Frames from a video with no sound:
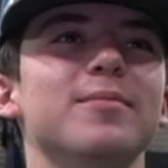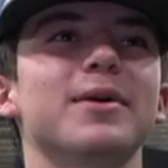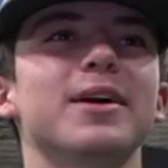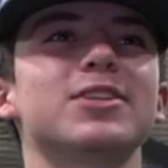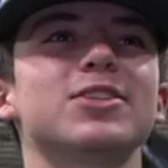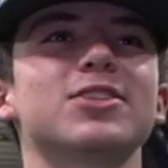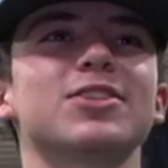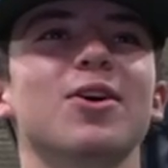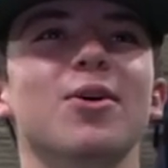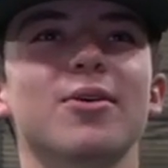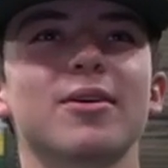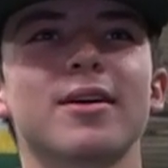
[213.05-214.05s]
bench
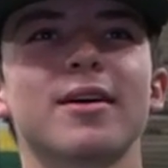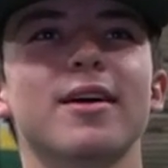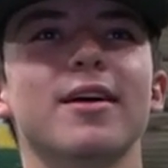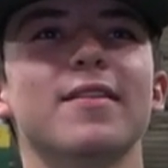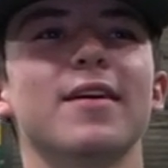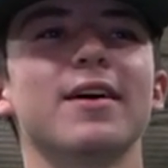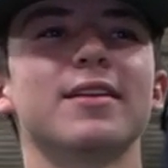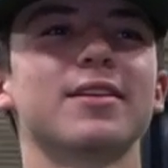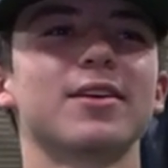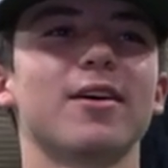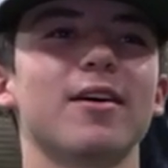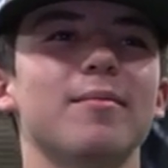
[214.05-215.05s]
Coke, and then
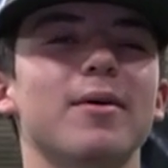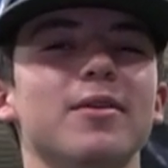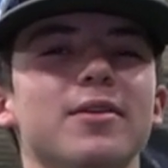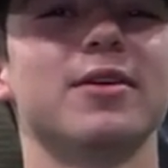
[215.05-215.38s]
cut Mountain